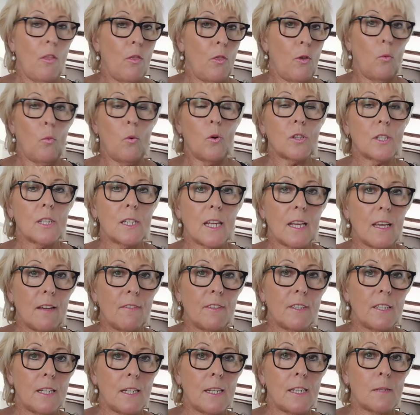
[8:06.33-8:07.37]
that wasn't
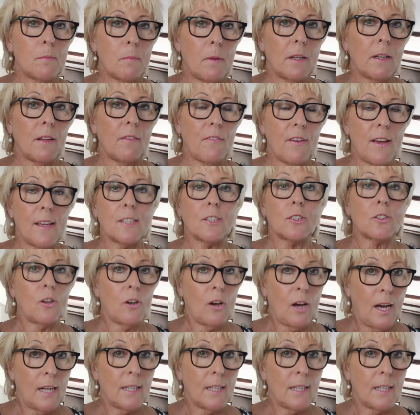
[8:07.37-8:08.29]
even in his manifesto,